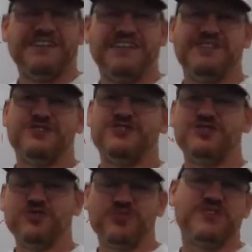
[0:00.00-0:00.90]
That is
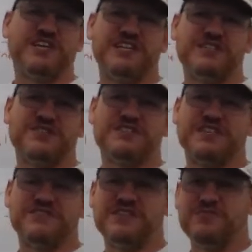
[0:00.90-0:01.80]
super dangerous.
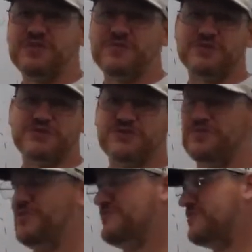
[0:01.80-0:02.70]
I've seen people do
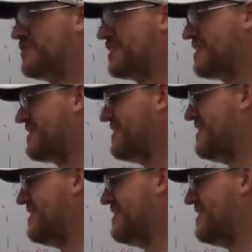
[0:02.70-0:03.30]
it before.